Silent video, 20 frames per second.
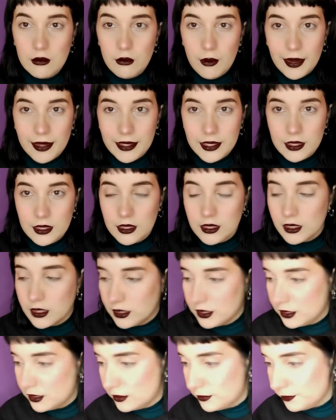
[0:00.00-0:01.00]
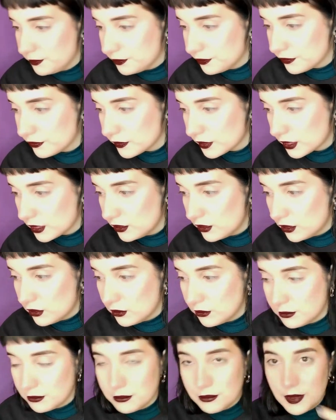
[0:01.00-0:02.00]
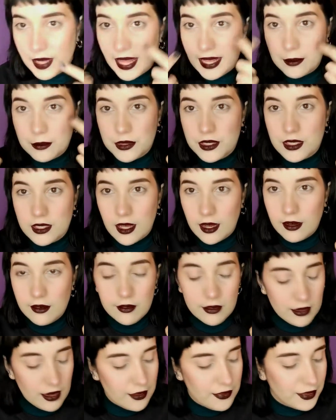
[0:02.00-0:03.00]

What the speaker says: regular, you know, black mascara.